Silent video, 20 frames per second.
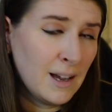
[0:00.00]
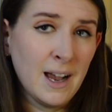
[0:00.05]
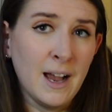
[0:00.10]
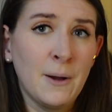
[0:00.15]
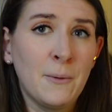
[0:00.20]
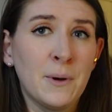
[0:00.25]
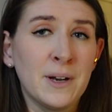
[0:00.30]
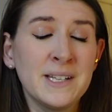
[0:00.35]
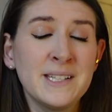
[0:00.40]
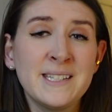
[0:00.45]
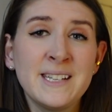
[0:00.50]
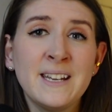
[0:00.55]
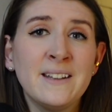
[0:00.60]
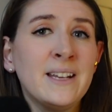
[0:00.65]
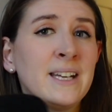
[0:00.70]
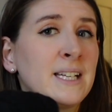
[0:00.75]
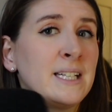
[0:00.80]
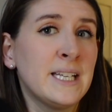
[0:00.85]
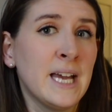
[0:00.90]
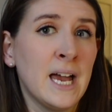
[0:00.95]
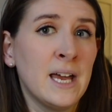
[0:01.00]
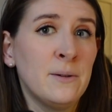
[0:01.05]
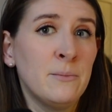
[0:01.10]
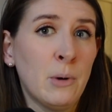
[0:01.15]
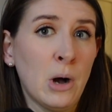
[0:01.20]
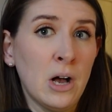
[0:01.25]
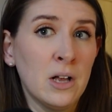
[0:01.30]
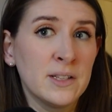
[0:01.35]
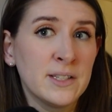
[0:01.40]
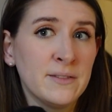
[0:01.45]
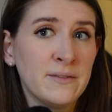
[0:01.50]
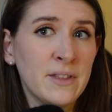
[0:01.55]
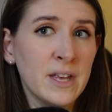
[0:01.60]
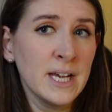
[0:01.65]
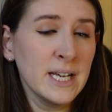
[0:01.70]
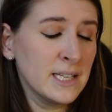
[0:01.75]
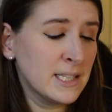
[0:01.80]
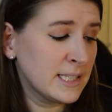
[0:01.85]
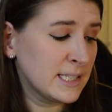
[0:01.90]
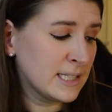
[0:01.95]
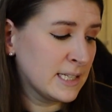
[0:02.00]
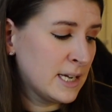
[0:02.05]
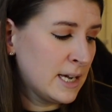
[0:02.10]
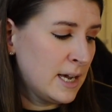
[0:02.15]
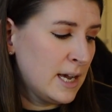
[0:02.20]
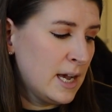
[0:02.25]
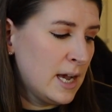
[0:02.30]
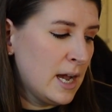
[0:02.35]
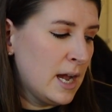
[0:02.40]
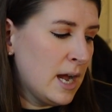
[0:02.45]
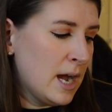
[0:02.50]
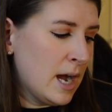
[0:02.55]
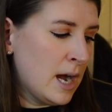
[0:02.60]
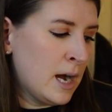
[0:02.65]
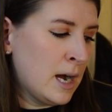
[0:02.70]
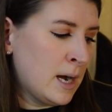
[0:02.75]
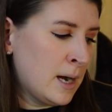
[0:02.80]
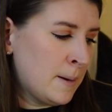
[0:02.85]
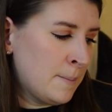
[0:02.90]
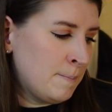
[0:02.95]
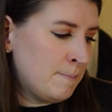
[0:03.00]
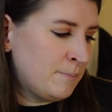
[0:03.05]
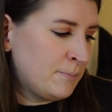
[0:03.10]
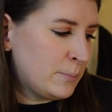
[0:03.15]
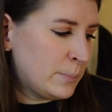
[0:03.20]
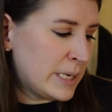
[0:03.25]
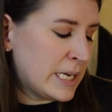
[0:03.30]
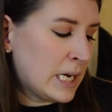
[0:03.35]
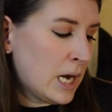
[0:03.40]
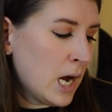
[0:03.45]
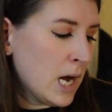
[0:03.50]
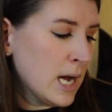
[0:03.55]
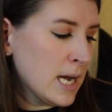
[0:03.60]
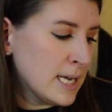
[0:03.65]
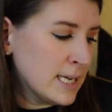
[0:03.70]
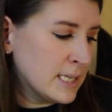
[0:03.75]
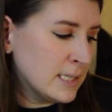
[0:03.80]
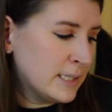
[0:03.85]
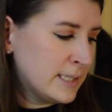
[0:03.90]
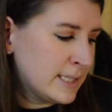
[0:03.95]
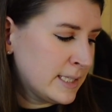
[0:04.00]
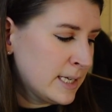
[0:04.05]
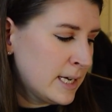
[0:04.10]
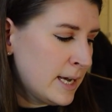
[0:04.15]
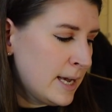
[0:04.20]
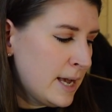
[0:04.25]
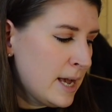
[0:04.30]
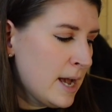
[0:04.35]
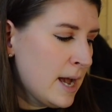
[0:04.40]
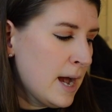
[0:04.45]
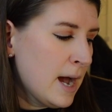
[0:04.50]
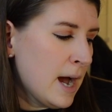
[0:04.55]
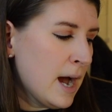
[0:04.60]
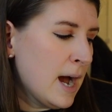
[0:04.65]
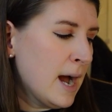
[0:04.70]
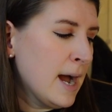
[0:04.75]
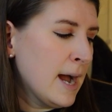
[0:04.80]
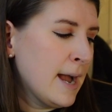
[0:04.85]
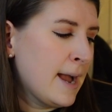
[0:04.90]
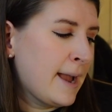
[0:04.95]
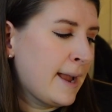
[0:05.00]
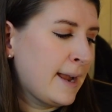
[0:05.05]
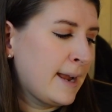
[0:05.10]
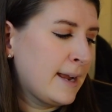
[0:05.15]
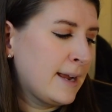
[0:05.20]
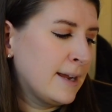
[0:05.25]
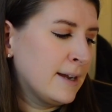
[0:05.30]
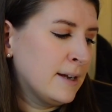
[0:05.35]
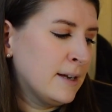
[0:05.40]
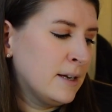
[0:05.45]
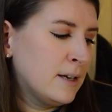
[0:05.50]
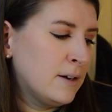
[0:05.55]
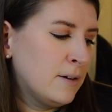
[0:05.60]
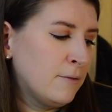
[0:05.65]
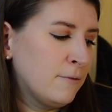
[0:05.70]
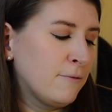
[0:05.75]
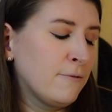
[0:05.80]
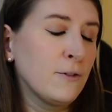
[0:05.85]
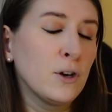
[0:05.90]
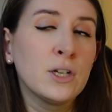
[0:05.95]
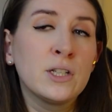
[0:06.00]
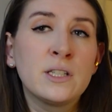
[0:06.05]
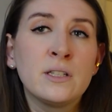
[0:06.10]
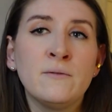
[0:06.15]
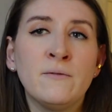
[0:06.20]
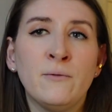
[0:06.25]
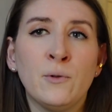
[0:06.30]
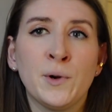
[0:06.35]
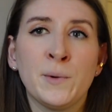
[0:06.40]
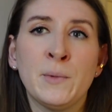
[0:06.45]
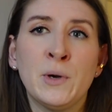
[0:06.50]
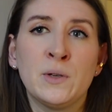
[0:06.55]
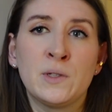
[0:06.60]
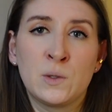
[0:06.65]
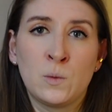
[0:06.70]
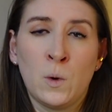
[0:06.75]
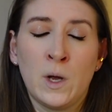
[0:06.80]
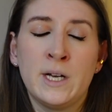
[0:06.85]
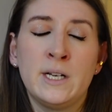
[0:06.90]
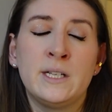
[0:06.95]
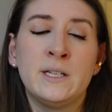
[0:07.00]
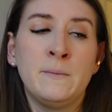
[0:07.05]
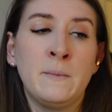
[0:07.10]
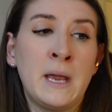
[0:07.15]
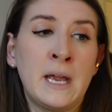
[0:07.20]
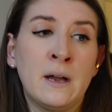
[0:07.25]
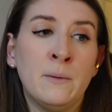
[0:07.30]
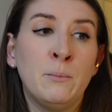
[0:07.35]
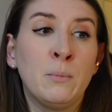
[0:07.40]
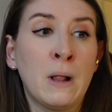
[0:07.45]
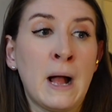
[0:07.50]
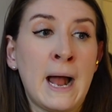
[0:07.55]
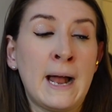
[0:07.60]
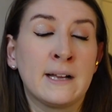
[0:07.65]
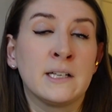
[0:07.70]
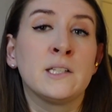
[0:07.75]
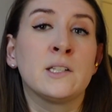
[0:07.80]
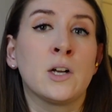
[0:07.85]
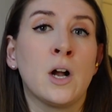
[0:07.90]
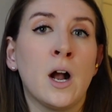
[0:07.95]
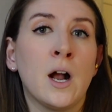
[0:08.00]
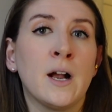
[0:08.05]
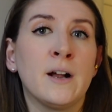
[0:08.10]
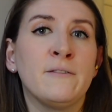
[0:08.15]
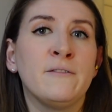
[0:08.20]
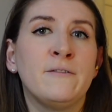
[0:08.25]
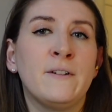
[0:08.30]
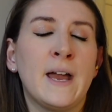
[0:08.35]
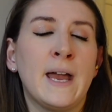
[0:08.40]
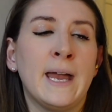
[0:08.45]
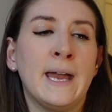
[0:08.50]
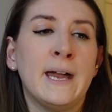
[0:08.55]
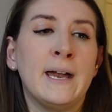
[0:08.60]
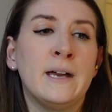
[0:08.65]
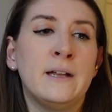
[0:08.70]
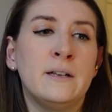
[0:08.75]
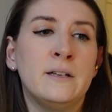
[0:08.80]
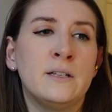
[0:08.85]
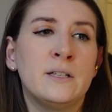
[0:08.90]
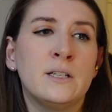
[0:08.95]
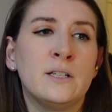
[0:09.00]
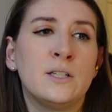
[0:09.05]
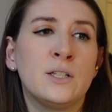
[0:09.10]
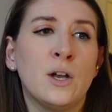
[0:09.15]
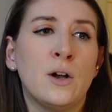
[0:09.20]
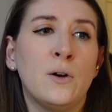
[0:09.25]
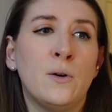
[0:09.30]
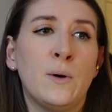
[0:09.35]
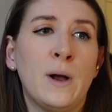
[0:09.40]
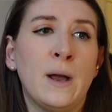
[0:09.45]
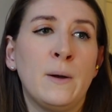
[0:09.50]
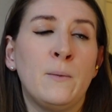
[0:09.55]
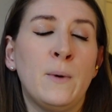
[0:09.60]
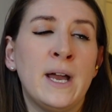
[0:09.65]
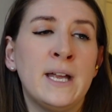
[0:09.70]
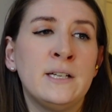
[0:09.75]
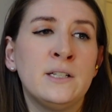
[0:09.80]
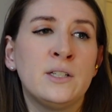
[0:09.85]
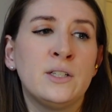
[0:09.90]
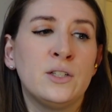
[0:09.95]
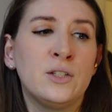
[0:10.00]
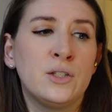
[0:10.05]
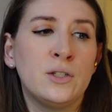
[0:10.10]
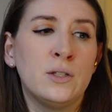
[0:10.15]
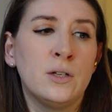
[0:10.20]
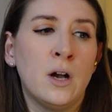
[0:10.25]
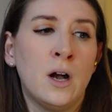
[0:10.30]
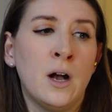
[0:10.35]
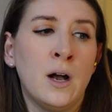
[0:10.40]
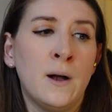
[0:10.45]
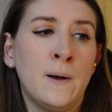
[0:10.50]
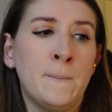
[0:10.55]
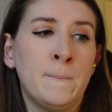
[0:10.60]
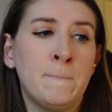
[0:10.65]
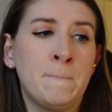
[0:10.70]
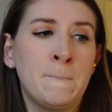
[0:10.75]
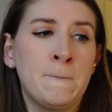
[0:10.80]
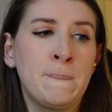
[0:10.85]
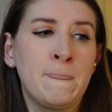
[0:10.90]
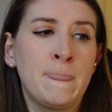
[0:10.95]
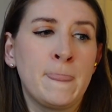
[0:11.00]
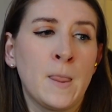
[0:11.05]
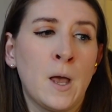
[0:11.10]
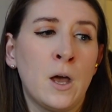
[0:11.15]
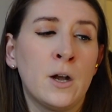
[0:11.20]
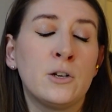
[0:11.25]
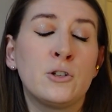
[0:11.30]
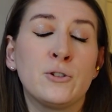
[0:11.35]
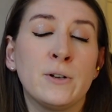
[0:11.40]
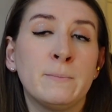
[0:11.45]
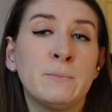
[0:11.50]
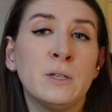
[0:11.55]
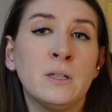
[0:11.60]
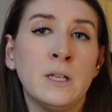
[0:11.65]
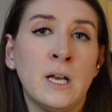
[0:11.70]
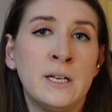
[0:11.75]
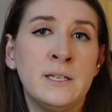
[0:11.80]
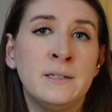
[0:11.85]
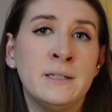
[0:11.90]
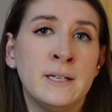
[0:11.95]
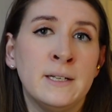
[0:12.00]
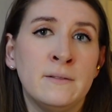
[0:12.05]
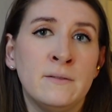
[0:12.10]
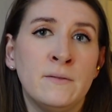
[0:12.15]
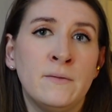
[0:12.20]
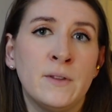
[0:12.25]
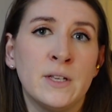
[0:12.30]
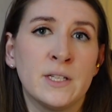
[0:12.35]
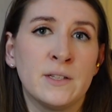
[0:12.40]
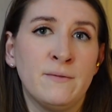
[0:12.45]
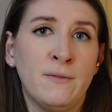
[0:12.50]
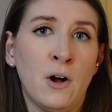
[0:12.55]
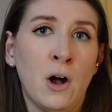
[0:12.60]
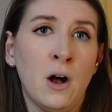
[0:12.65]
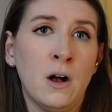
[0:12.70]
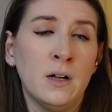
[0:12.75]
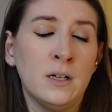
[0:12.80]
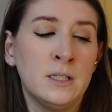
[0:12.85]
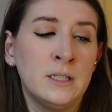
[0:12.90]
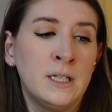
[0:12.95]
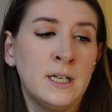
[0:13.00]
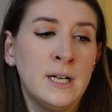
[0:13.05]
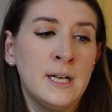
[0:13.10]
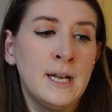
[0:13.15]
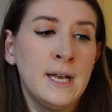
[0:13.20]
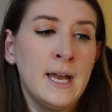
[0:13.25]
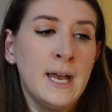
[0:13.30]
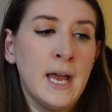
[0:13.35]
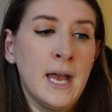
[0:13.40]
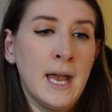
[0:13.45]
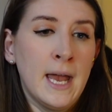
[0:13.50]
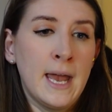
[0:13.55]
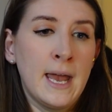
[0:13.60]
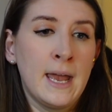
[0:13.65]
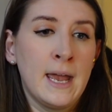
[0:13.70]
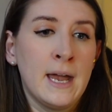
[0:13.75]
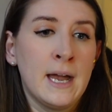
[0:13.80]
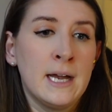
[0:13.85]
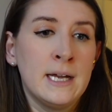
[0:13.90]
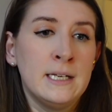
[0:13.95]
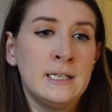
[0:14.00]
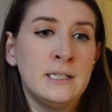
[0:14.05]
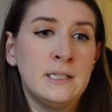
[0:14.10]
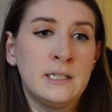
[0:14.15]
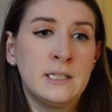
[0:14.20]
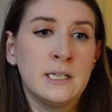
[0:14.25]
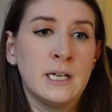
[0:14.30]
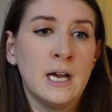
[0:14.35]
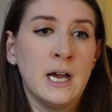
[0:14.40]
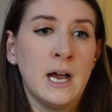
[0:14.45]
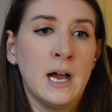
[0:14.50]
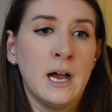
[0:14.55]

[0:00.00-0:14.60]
I want to say like 10 balls of this because I first and foremost wanted to make a black scarf. And so I went on a trip to London this fall and